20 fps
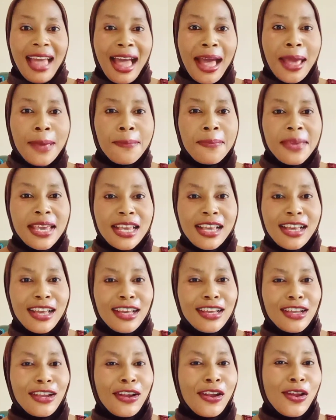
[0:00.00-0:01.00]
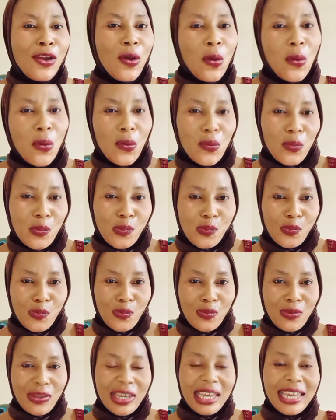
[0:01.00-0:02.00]
I mean glow.
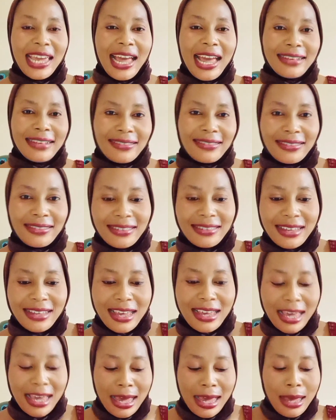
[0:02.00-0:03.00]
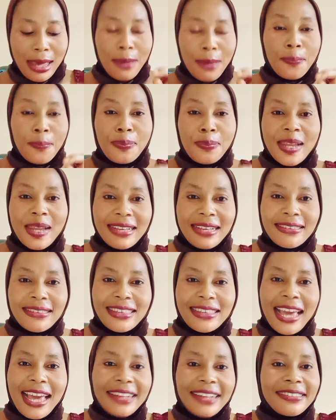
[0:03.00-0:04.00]
Yes, please
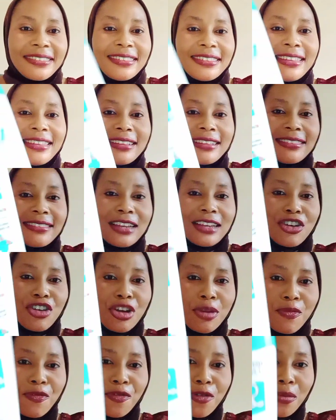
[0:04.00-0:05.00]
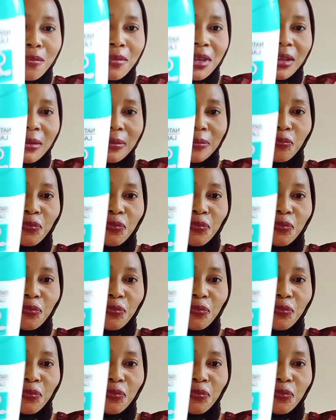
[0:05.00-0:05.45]
get this cream for me.